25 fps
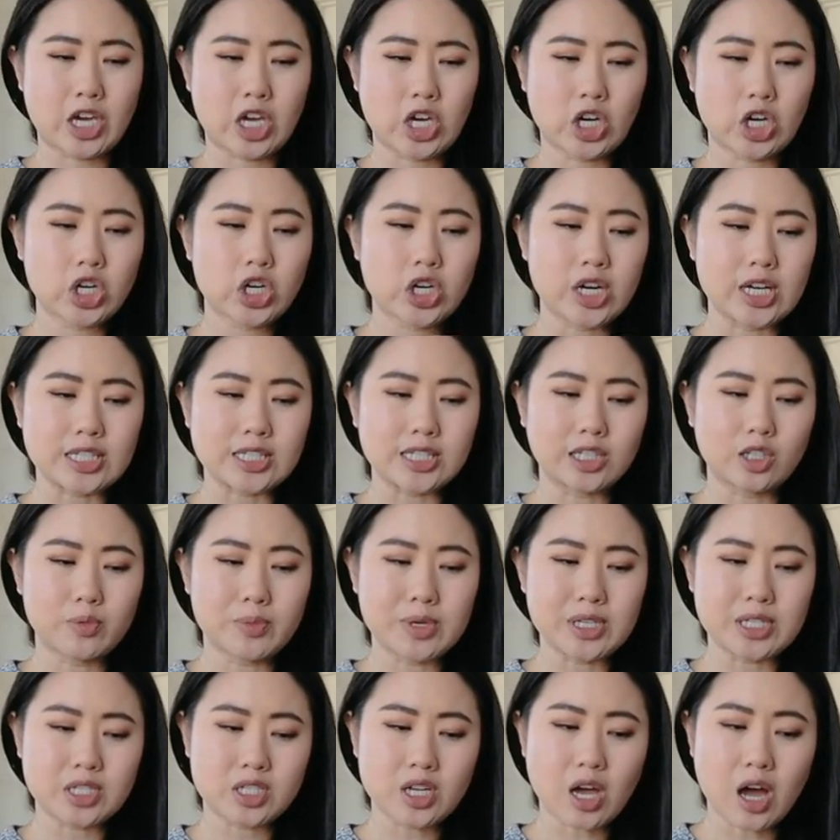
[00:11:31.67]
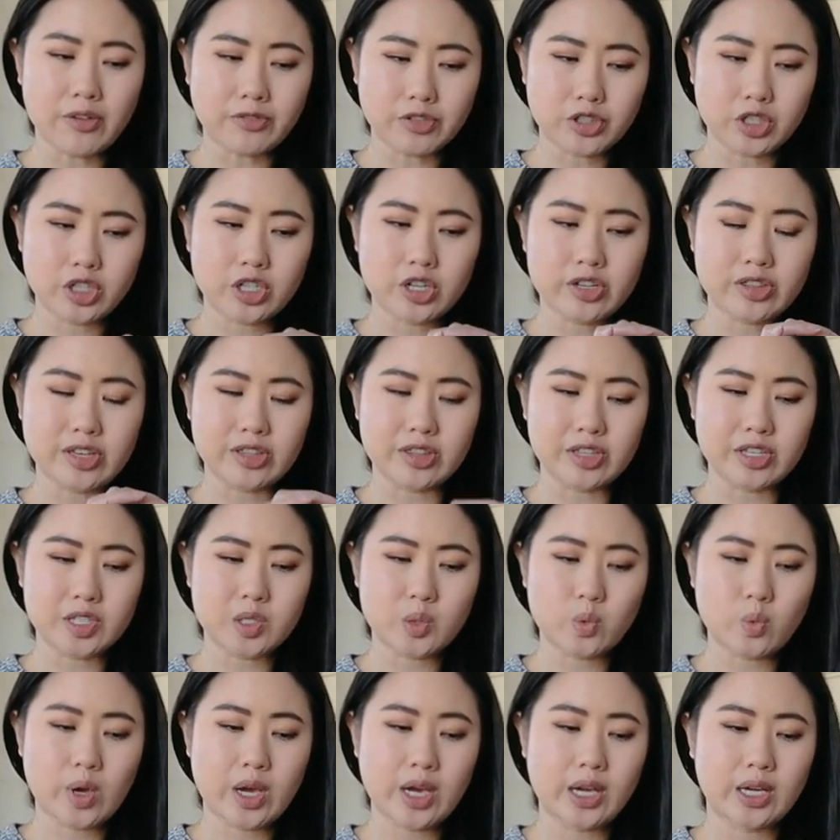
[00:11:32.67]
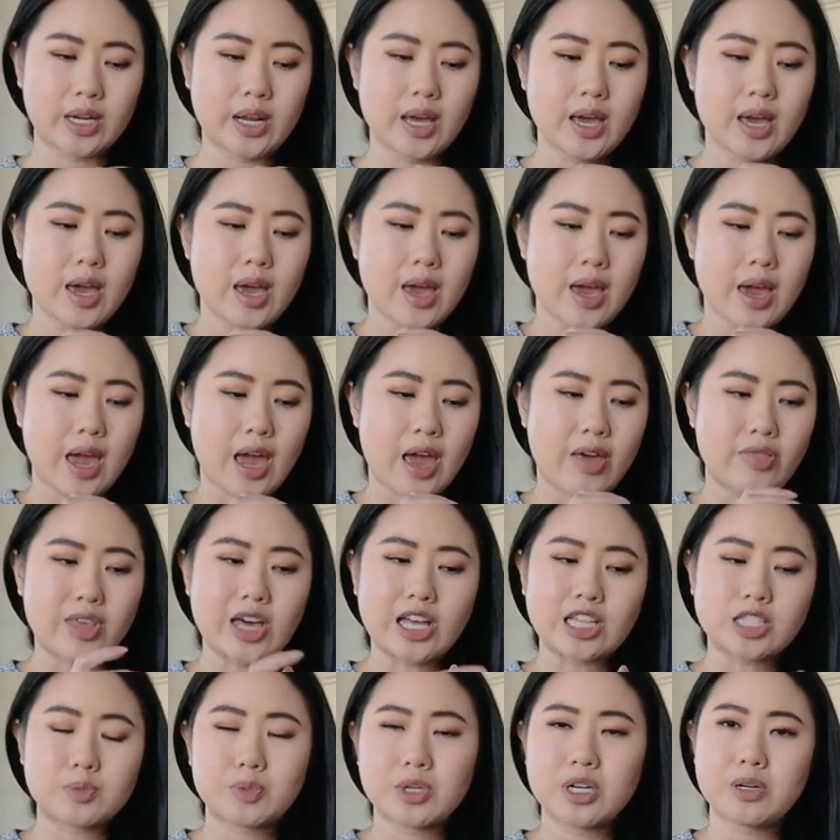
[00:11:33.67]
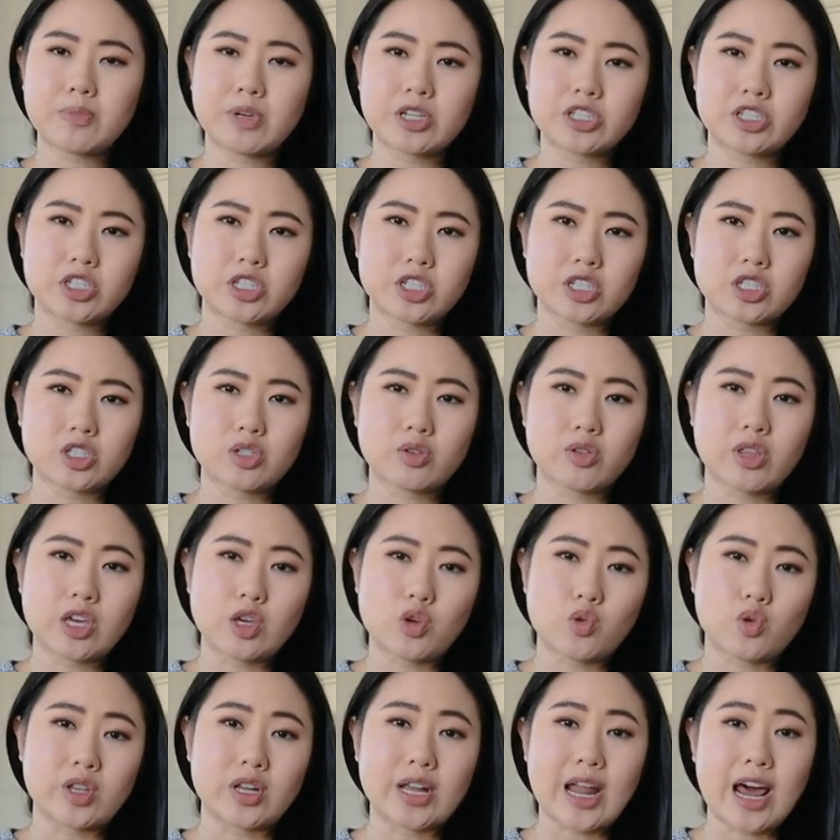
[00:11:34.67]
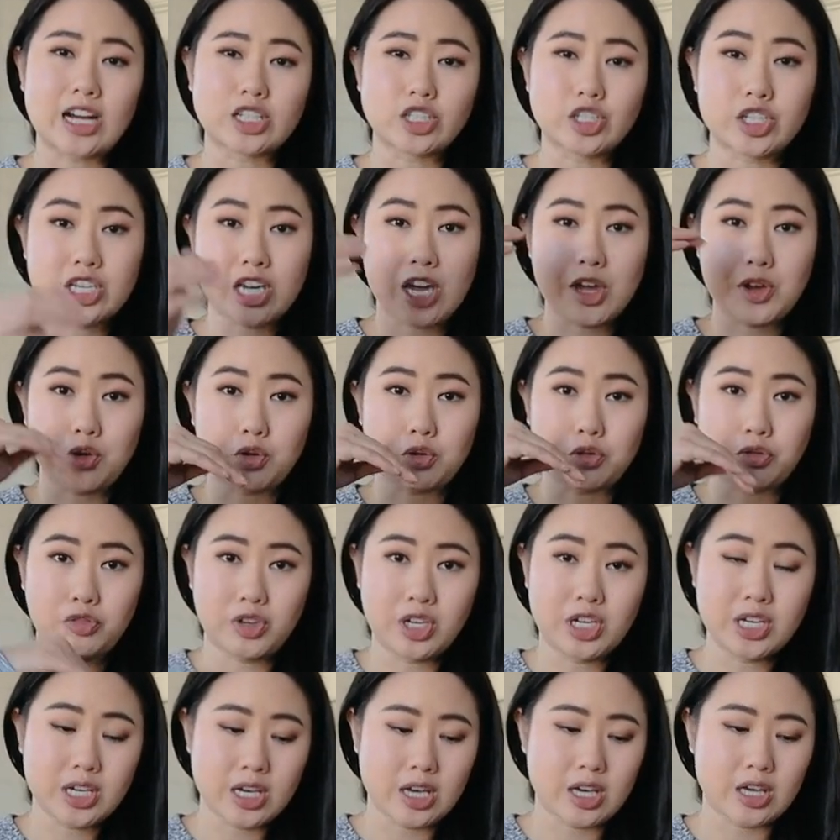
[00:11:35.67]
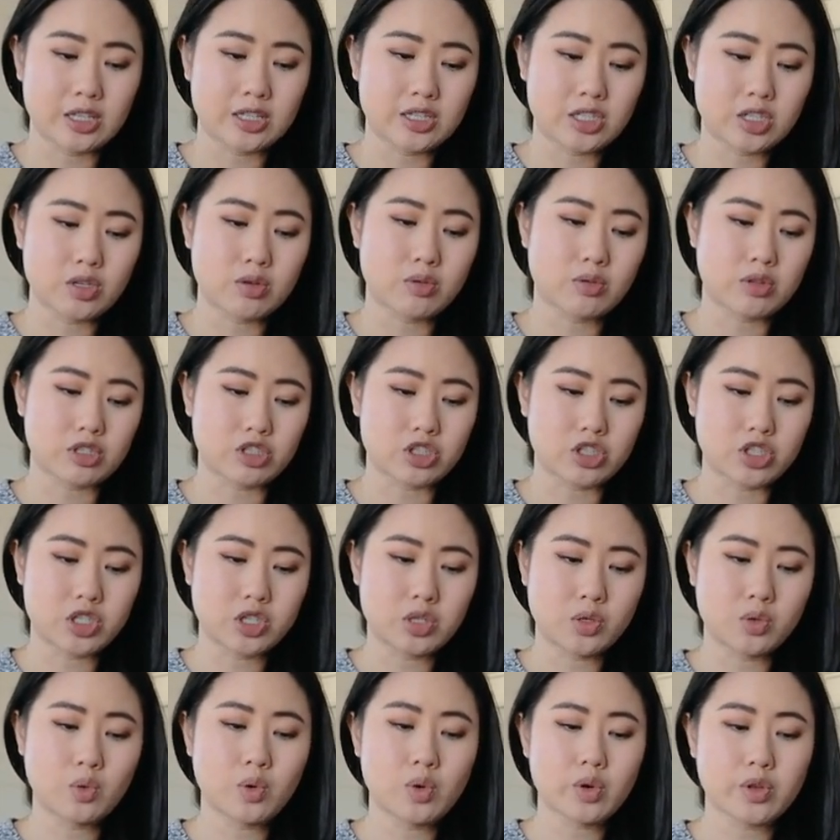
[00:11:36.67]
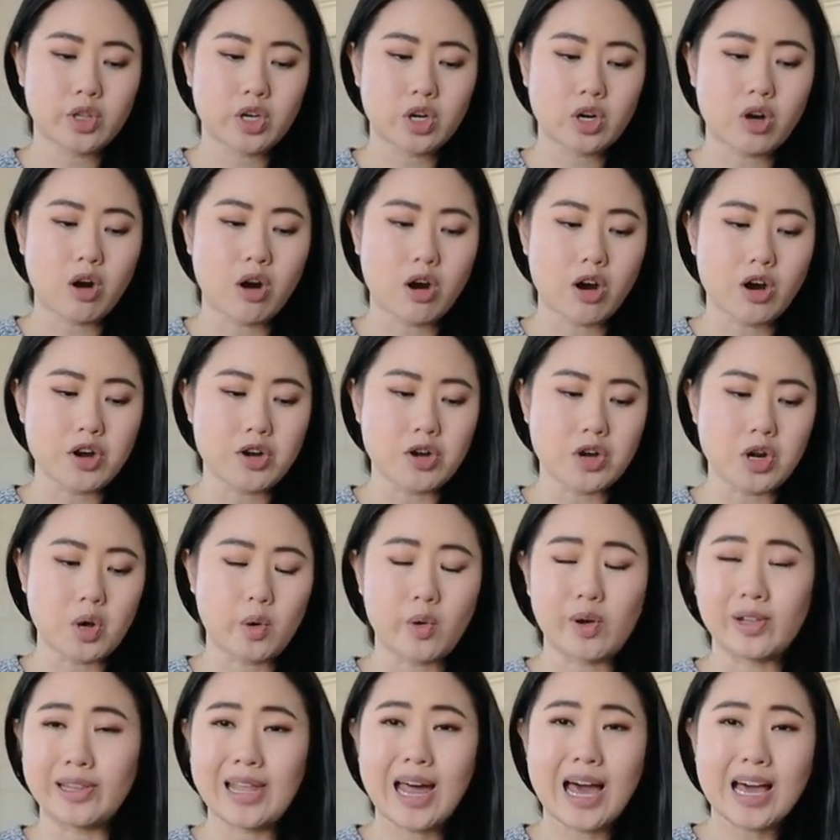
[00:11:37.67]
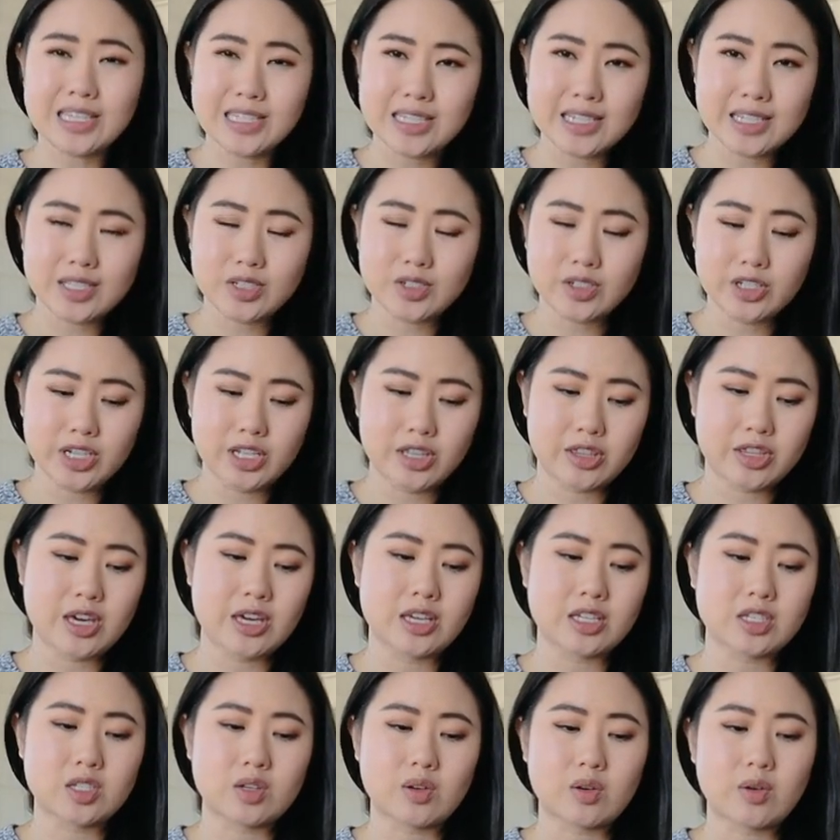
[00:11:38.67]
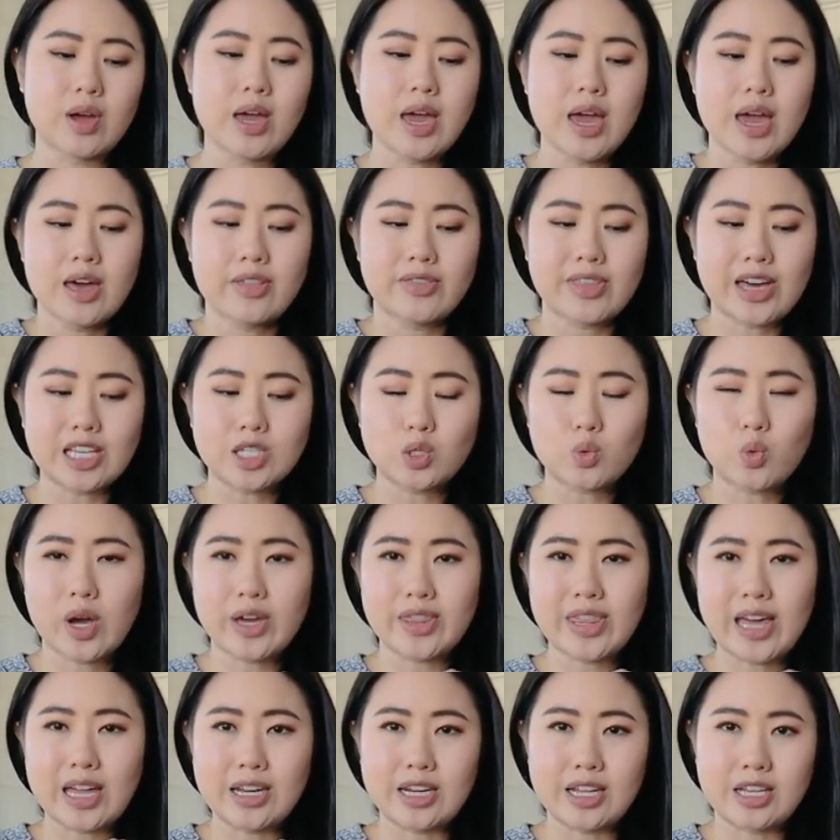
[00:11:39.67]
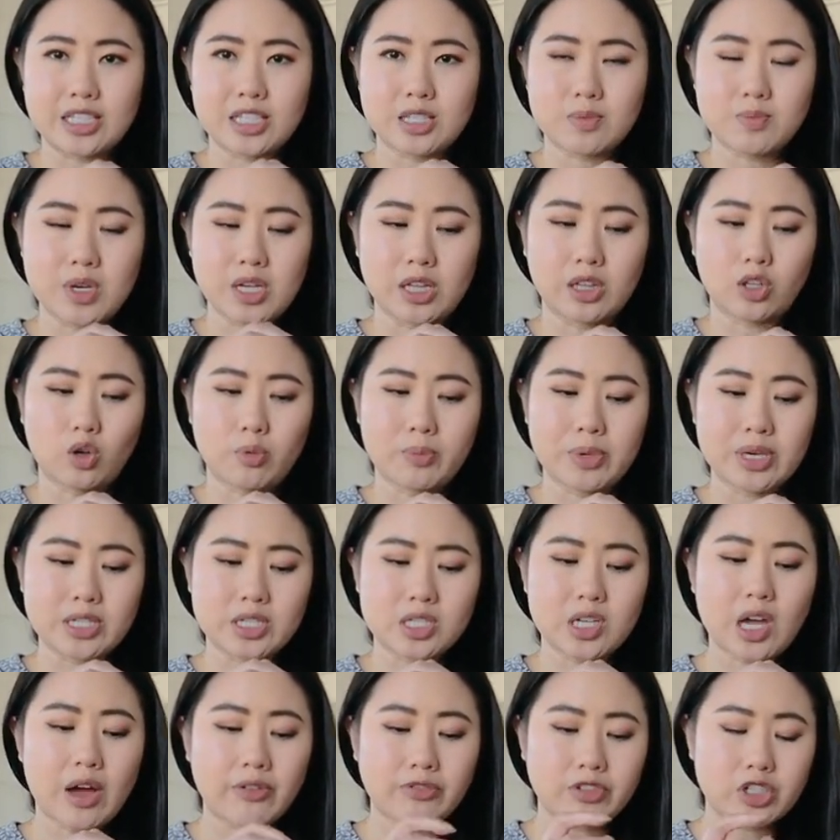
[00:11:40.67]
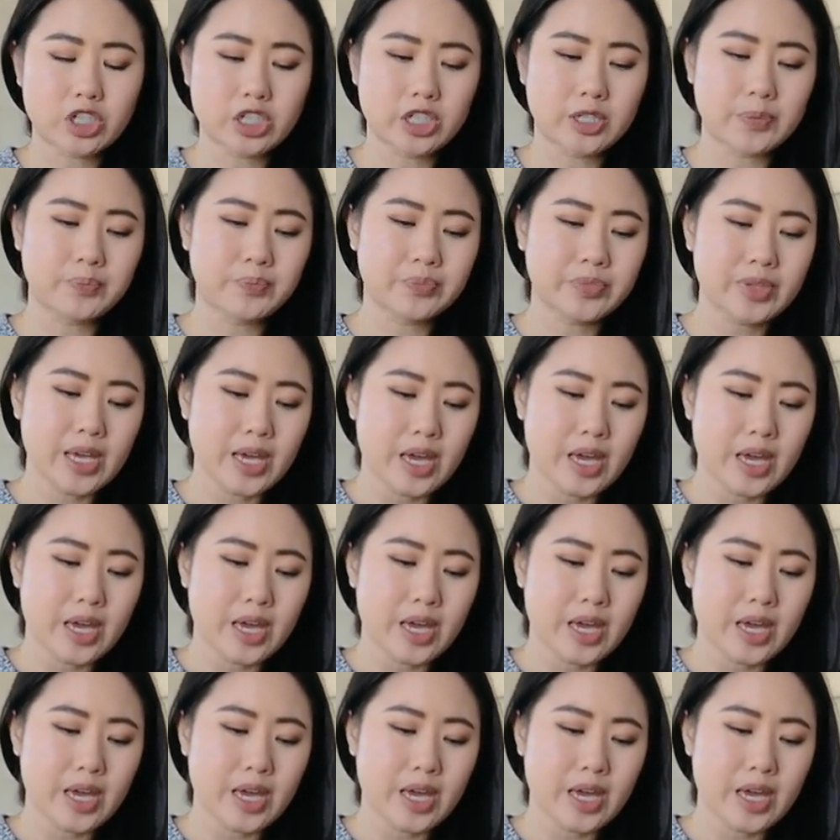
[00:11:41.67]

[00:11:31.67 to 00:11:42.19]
here. It's a little bit softer than the suede, and that's pretty much just so that you can actually get your feet into the shoe. There are no elastics or anything, so that's why that needs to be a little bit softer.